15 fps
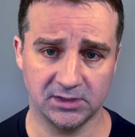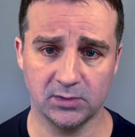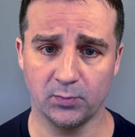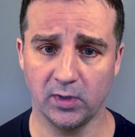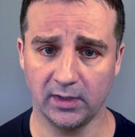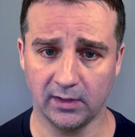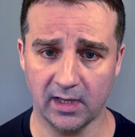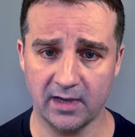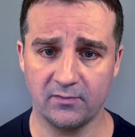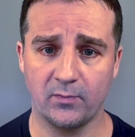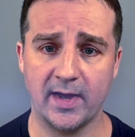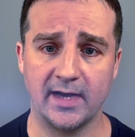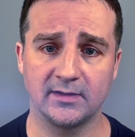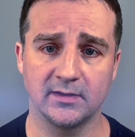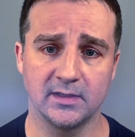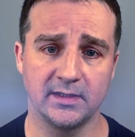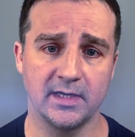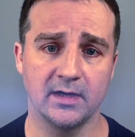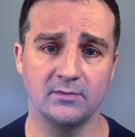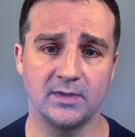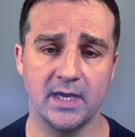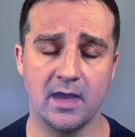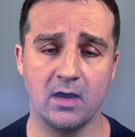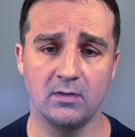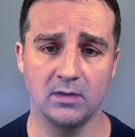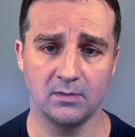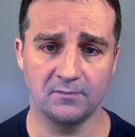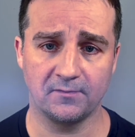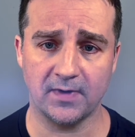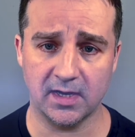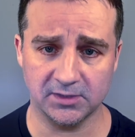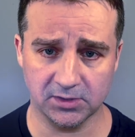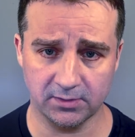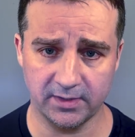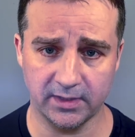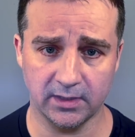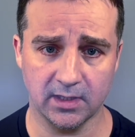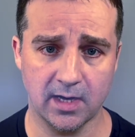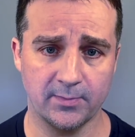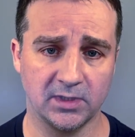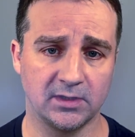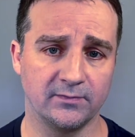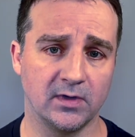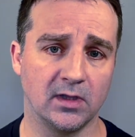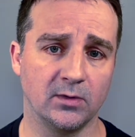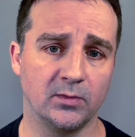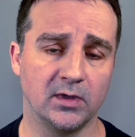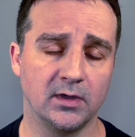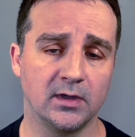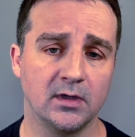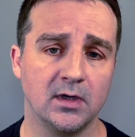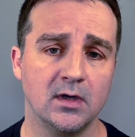to bring life back to the downtown and foster economic development,